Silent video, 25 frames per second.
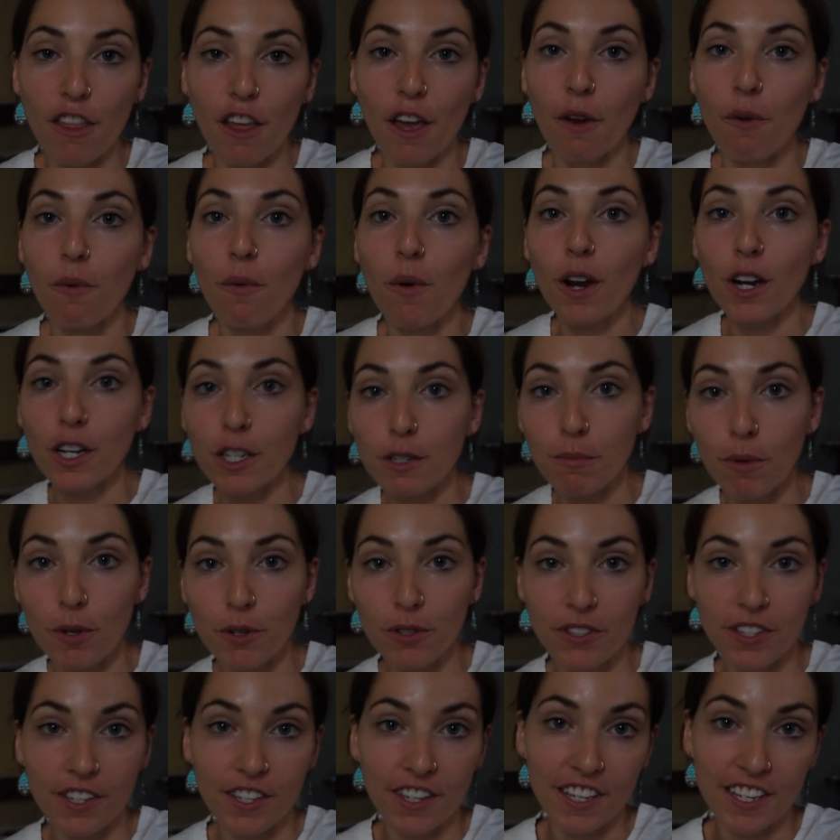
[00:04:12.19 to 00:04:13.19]
I worked
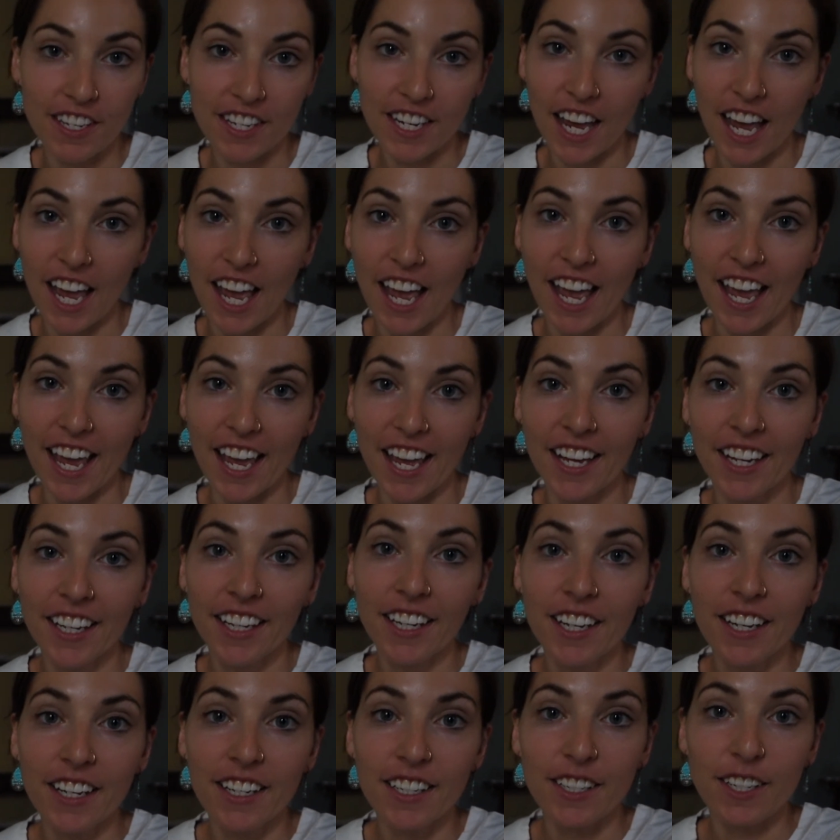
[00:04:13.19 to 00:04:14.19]
most of the day,
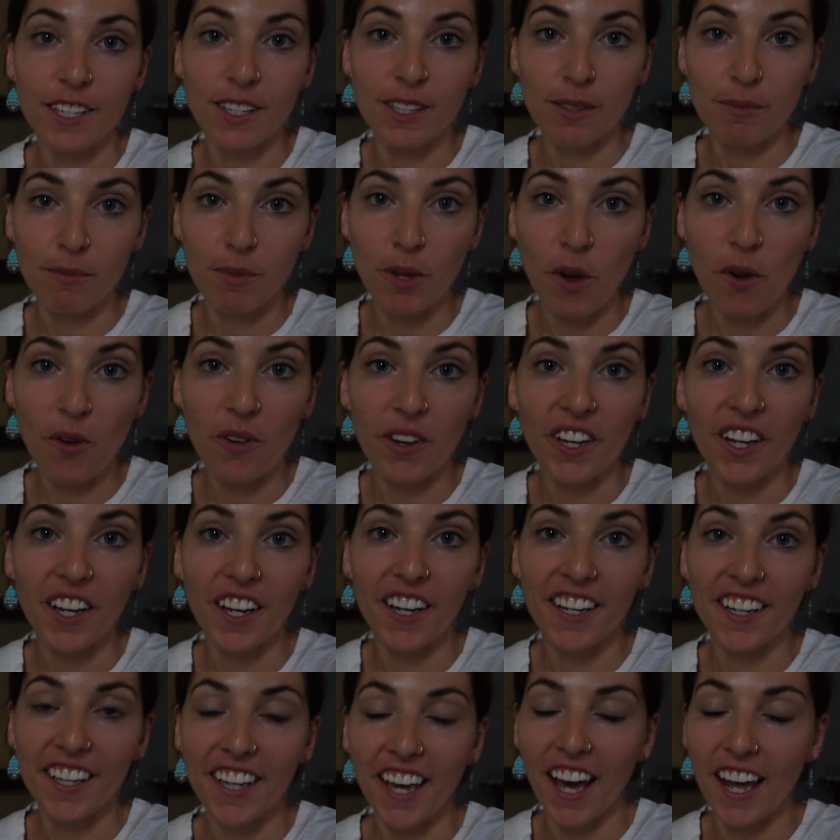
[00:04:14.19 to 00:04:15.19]
did some
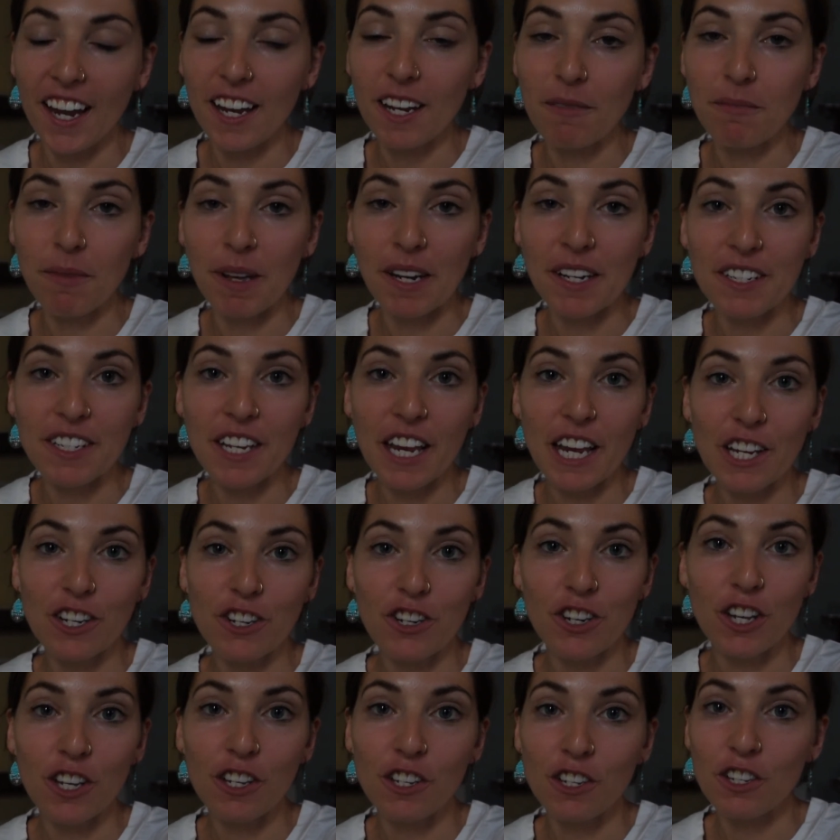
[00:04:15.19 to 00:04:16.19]
yoga, guided
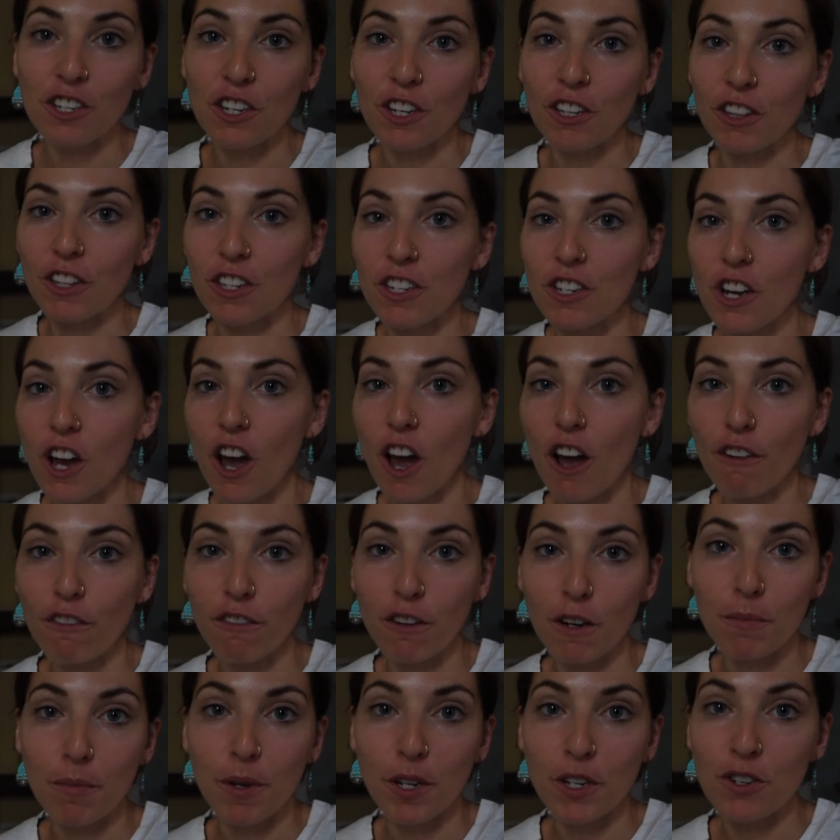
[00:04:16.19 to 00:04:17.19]
meditation, took the dog for
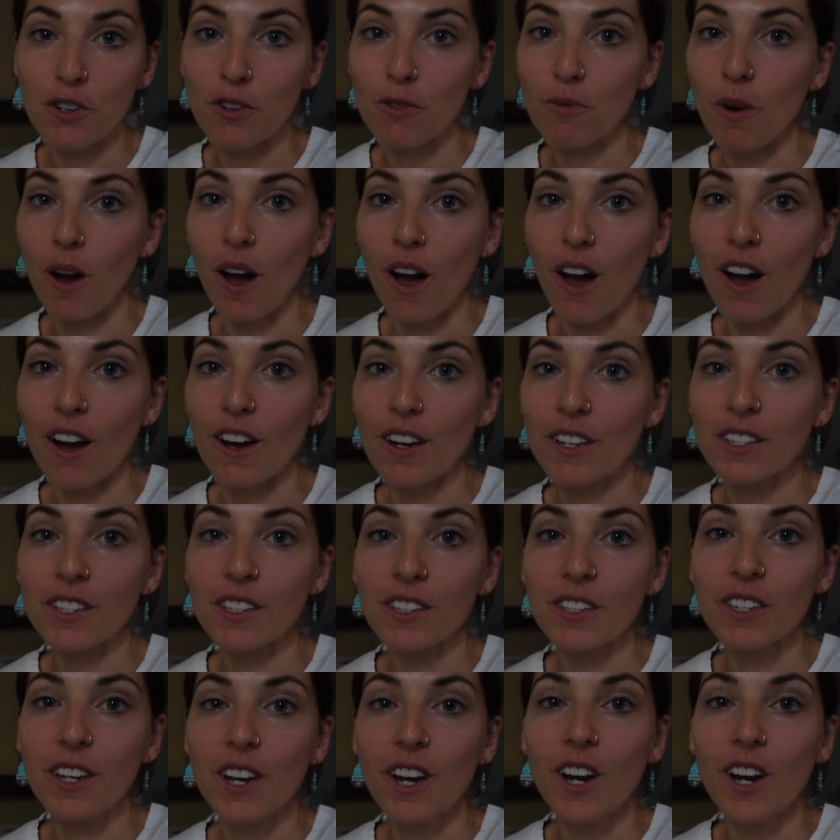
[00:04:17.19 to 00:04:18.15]
a bunch of walks,